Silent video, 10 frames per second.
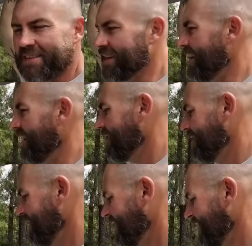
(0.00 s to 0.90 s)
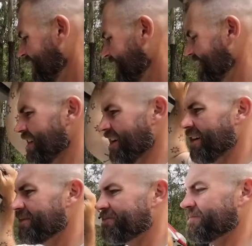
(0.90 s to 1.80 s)
So,
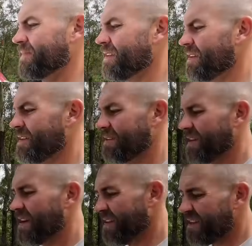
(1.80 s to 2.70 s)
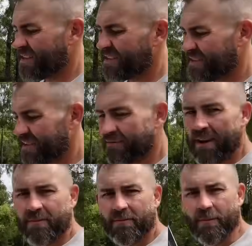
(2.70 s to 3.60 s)
yeah. So that's a
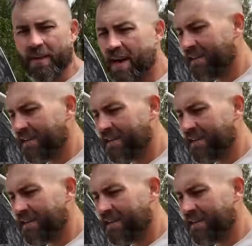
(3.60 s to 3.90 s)
run through of that.